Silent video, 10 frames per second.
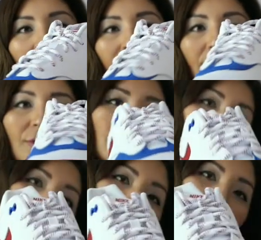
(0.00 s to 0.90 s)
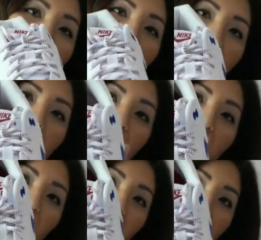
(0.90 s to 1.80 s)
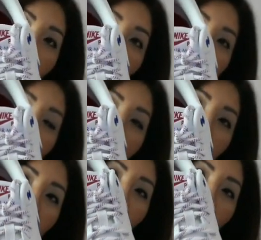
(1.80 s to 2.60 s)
for your right foot, and that's the front.